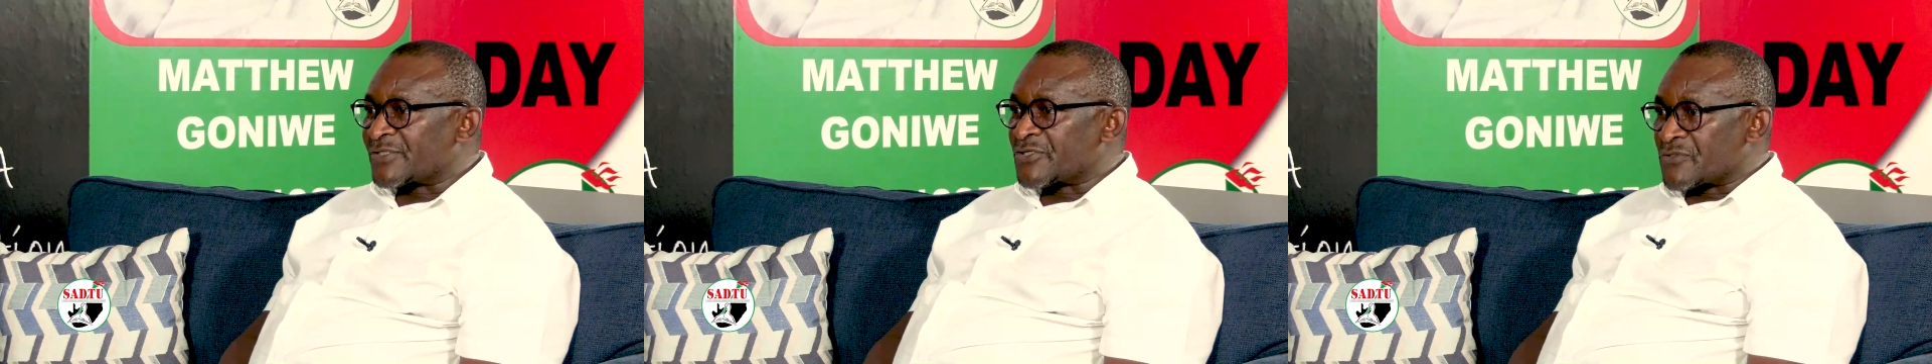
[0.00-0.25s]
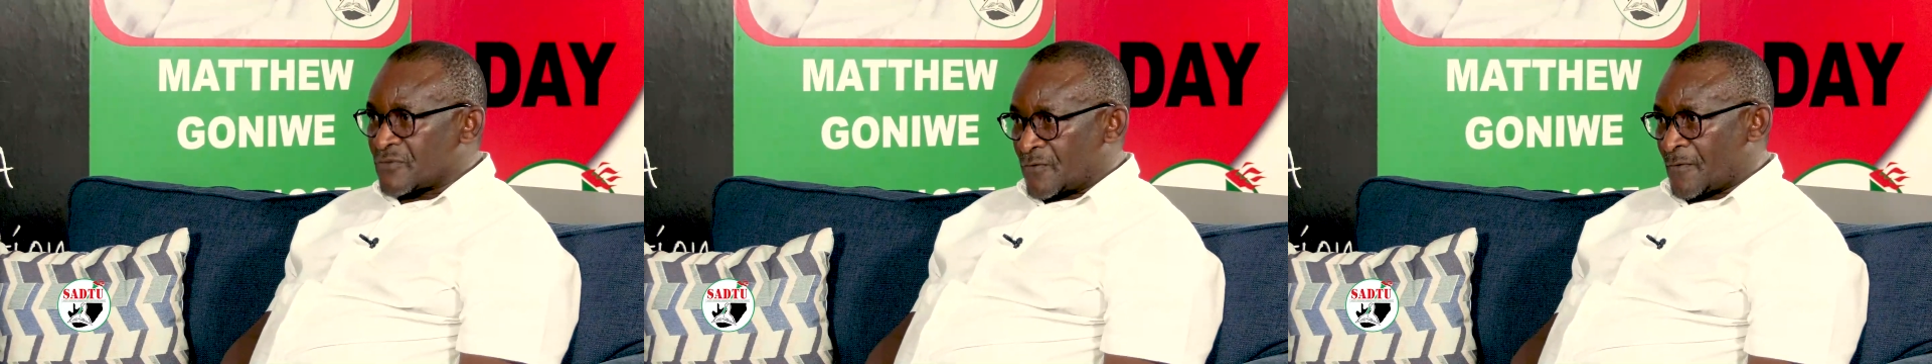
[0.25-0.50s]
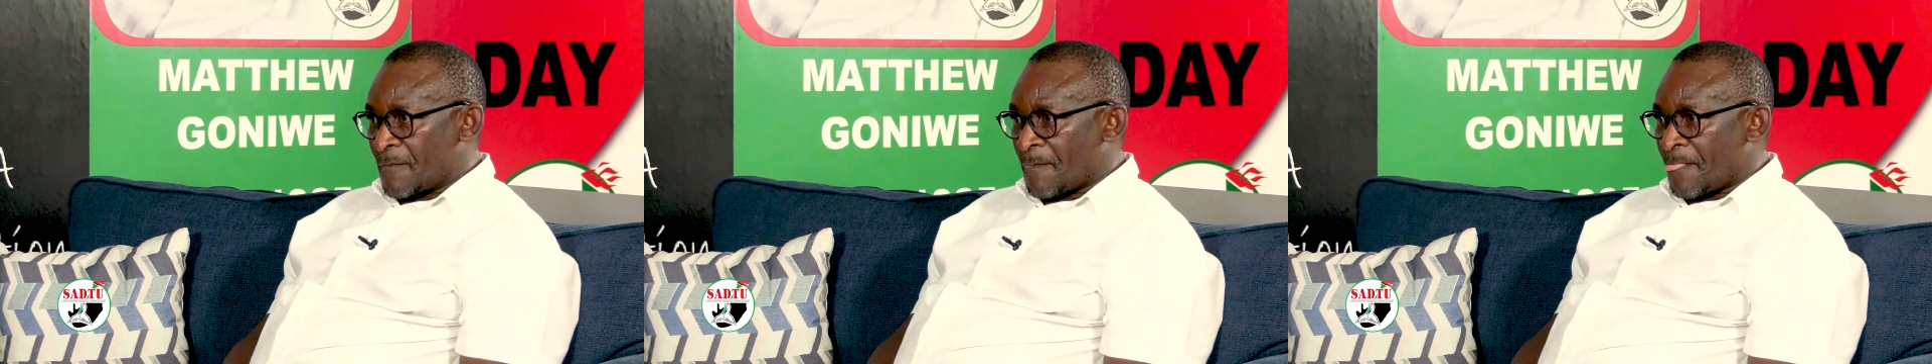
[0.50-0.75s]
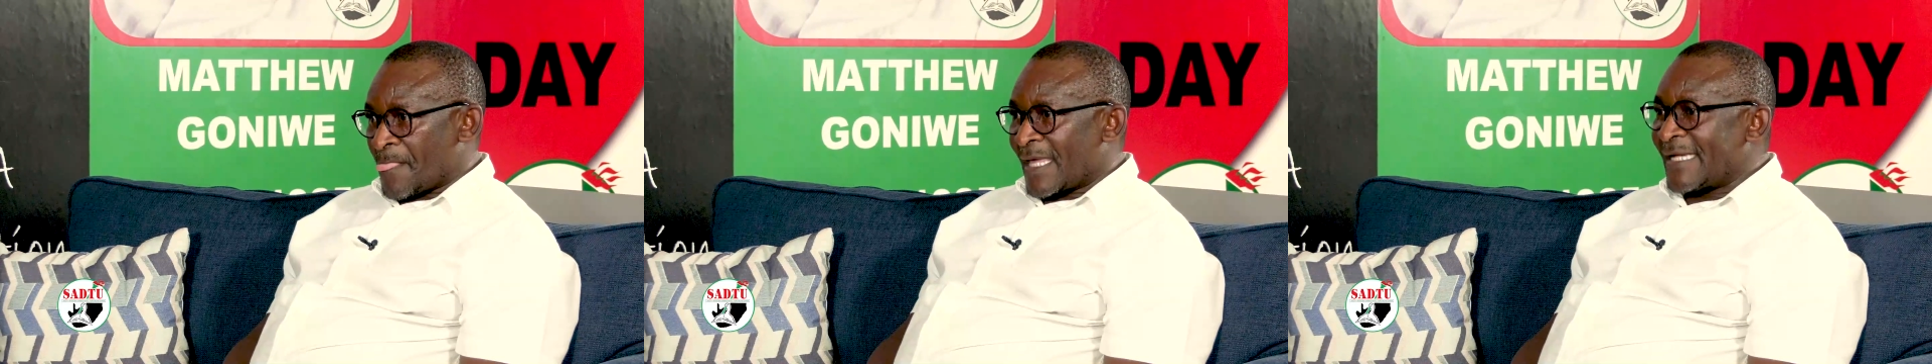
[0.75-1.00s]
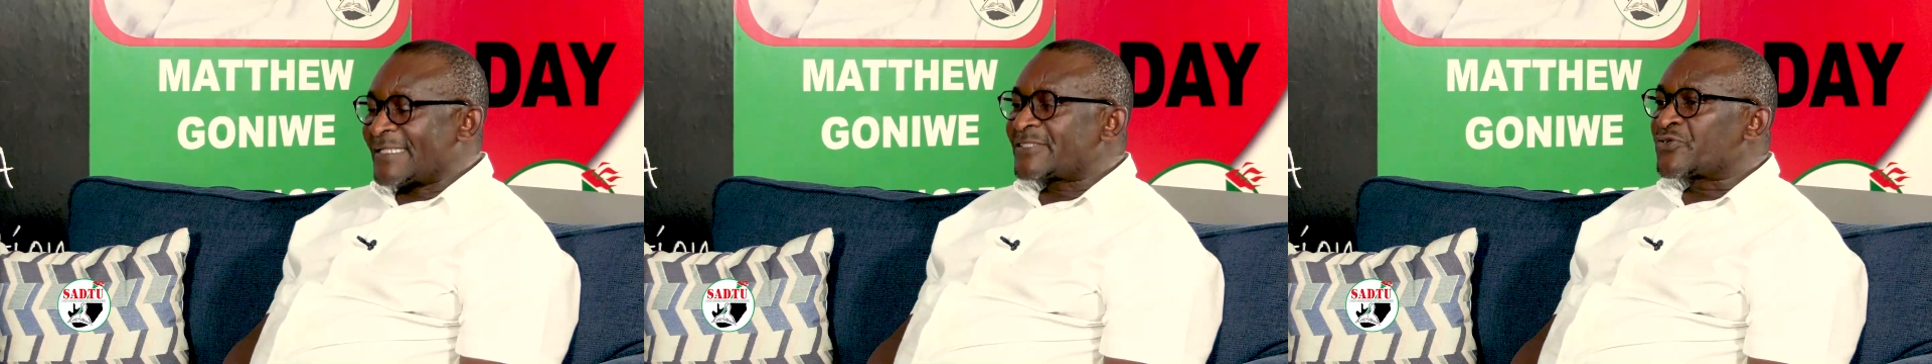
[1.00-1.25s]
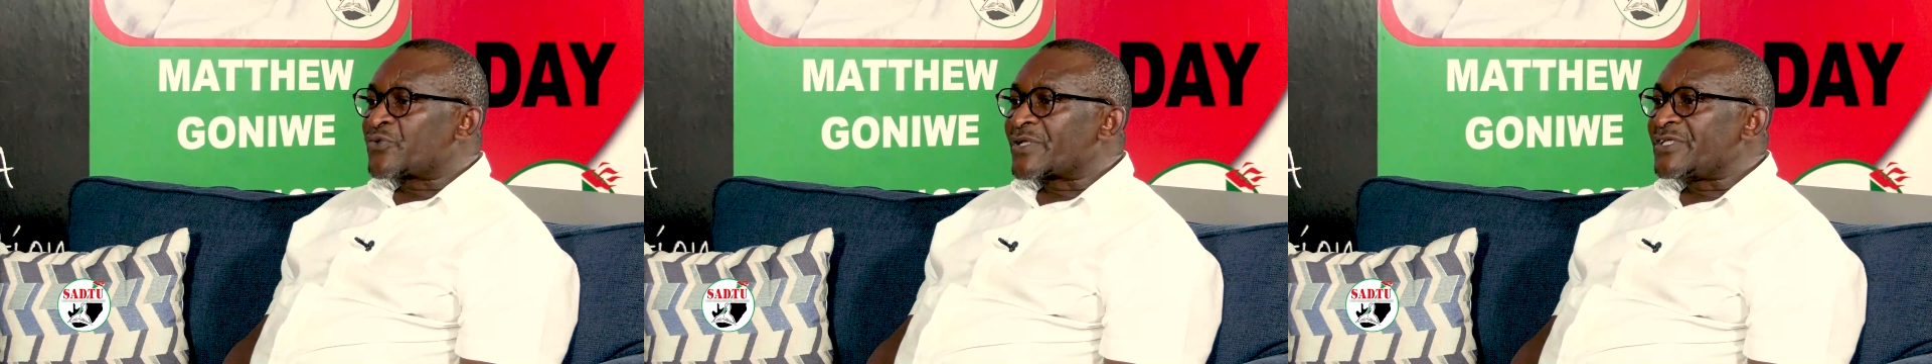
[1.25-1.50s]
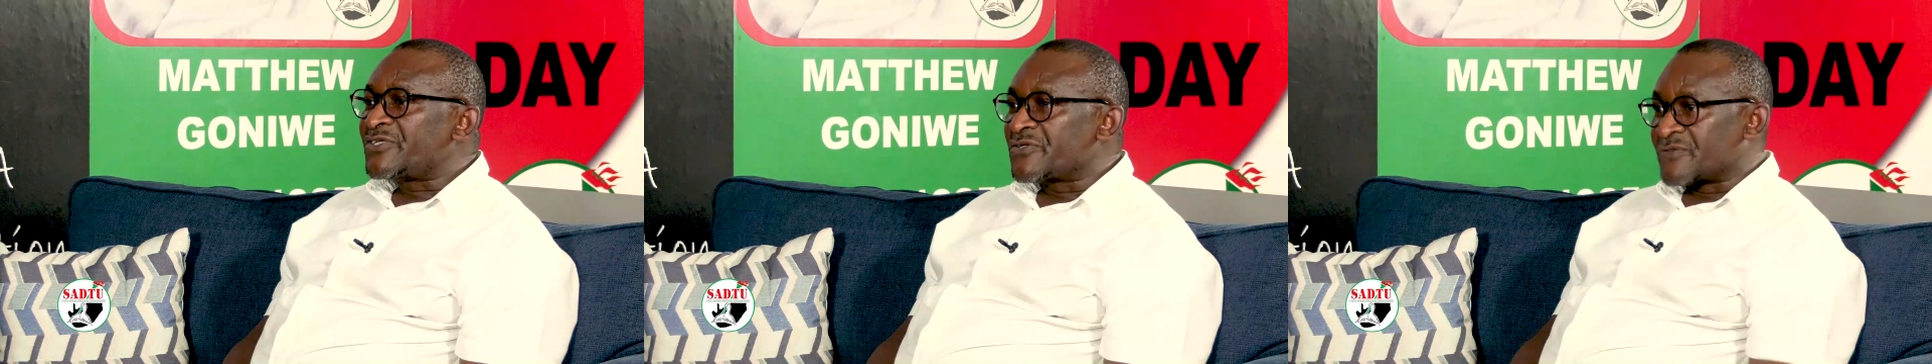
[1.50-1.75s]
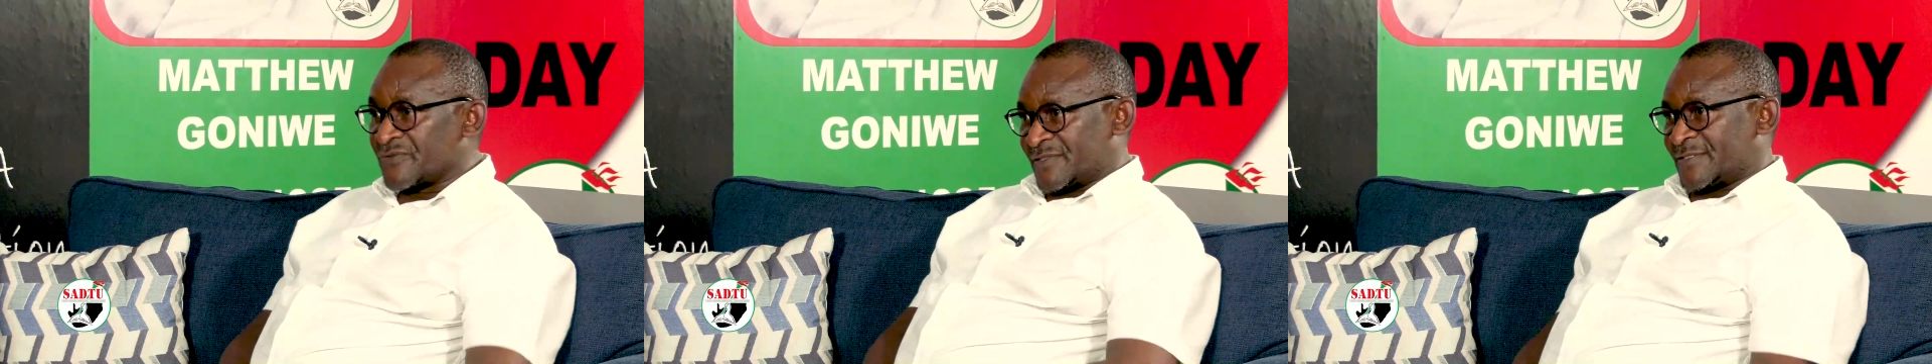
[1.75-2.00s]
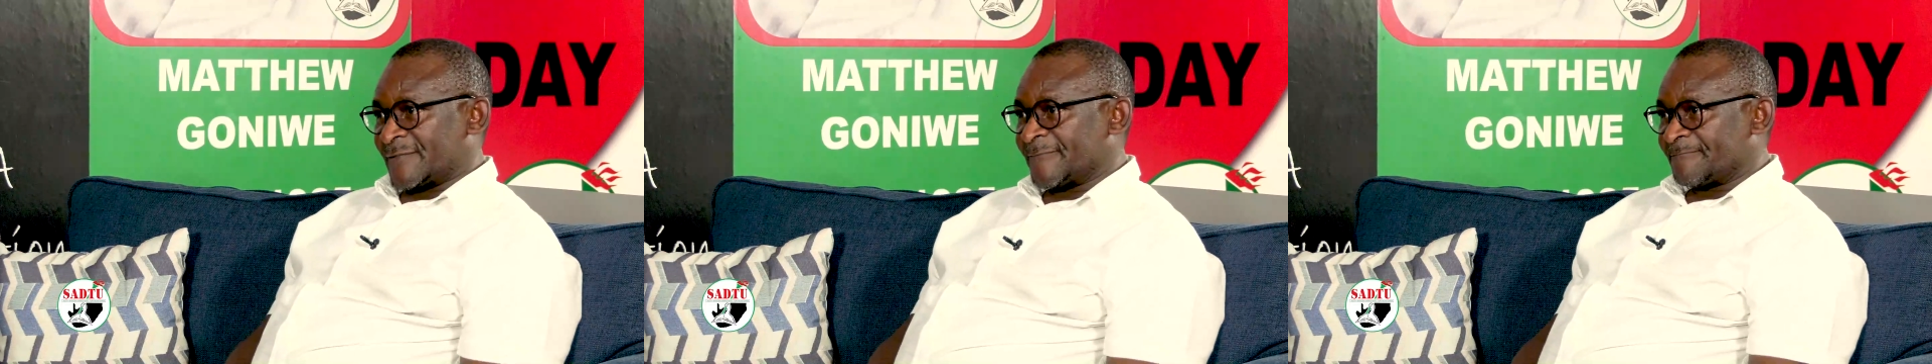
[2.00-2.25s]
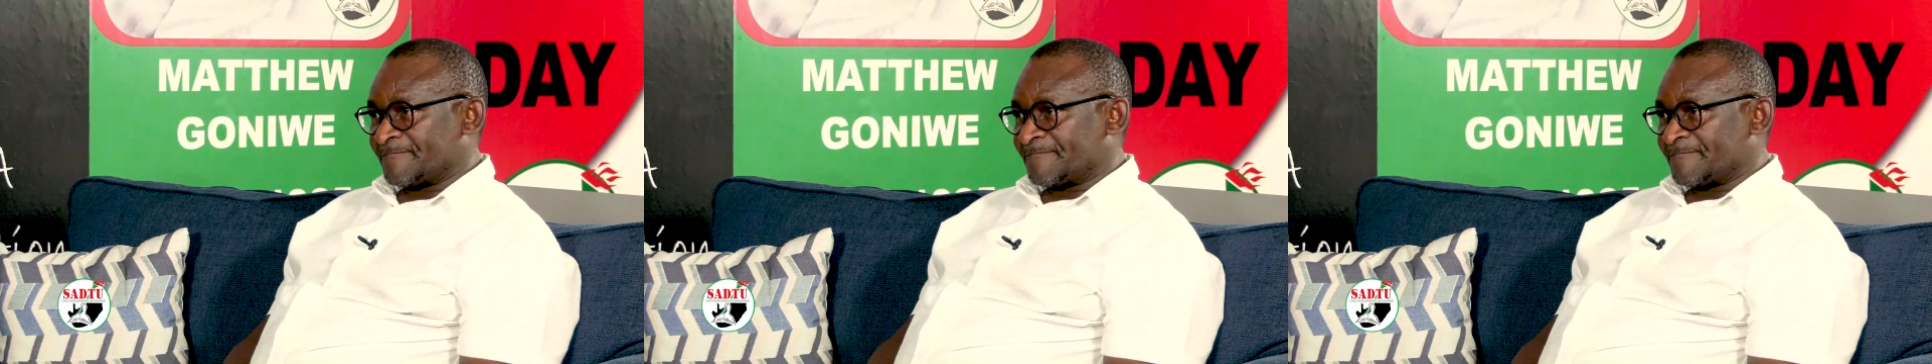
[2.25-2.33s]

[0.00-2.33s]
do is to reduce